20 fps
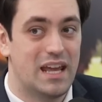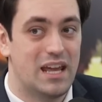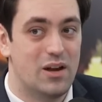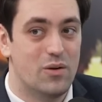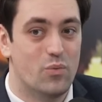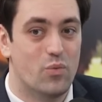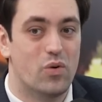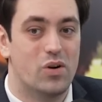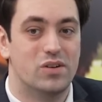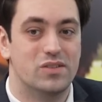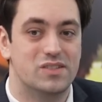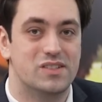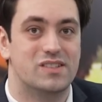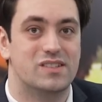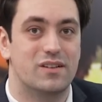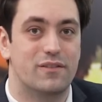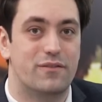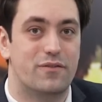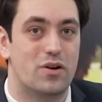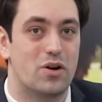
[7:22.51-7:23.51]
it
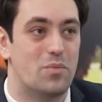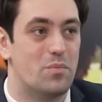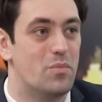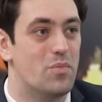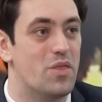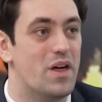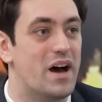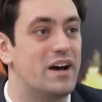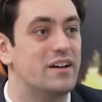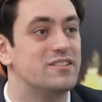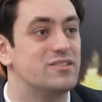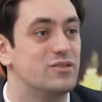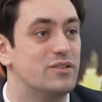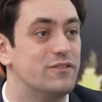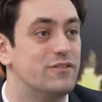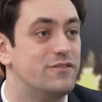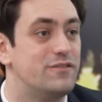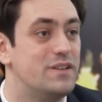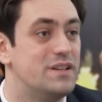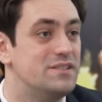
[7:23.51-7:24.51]
was from that sort
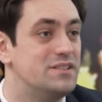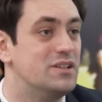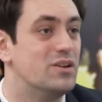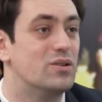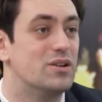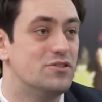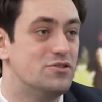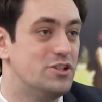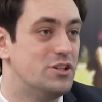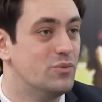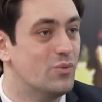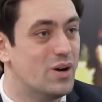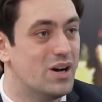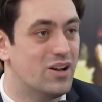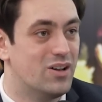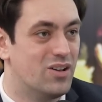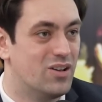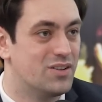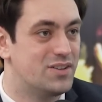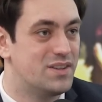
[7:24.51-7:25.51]
of physiology
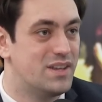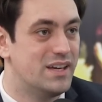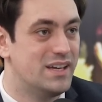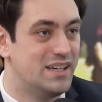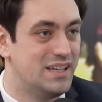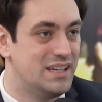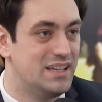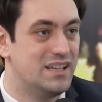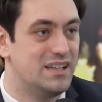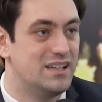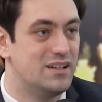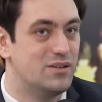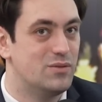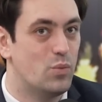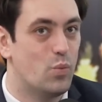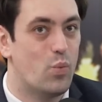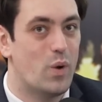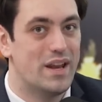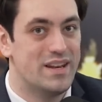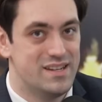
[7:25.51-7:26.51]
world that he
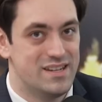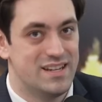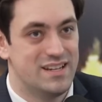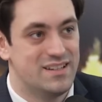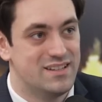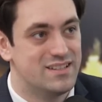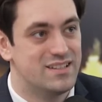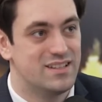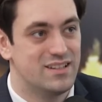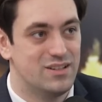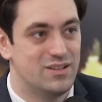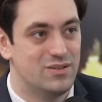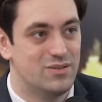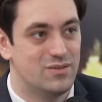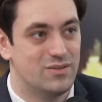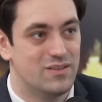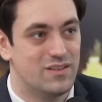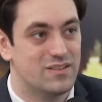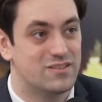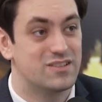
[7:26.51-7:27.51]
went into
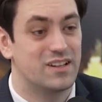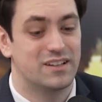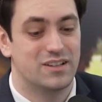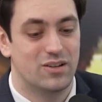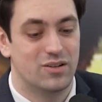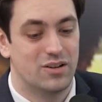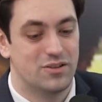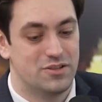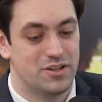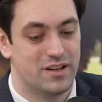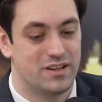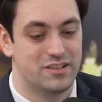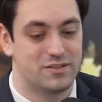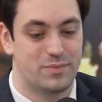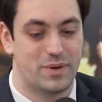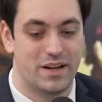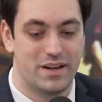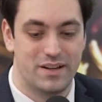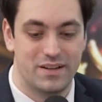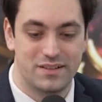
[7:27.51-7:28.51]
psychology, I
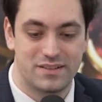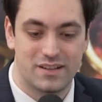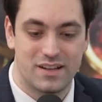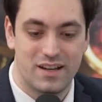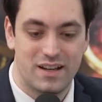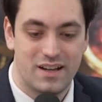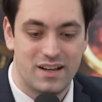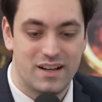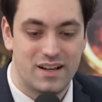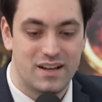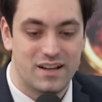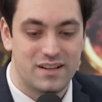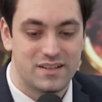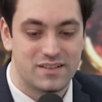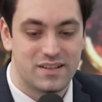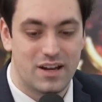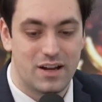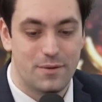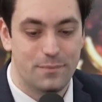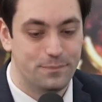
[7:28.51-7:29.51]
suppose.
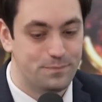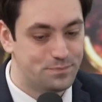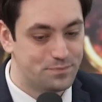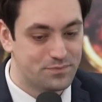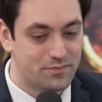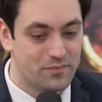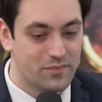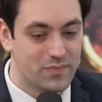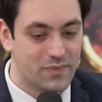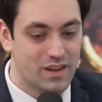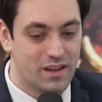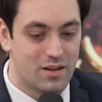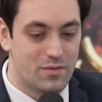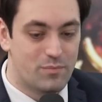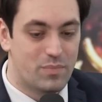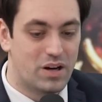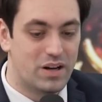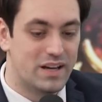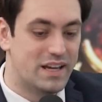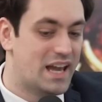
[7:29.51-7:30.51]
So
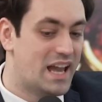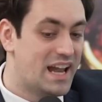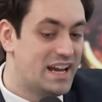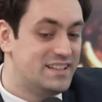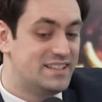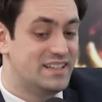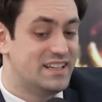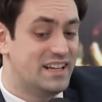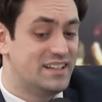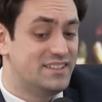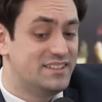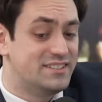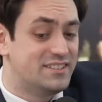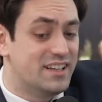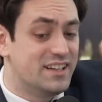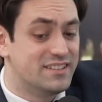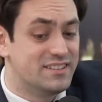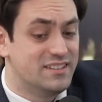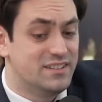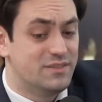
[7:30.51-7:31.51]
by
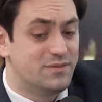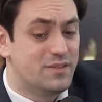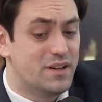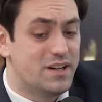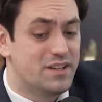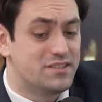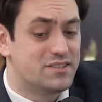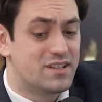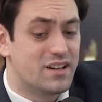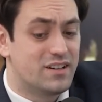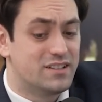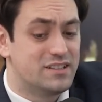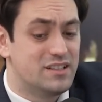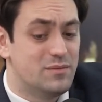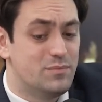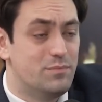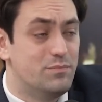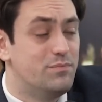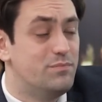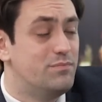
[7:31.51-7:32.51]
1886, he first
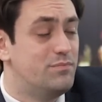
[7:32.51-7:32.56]
started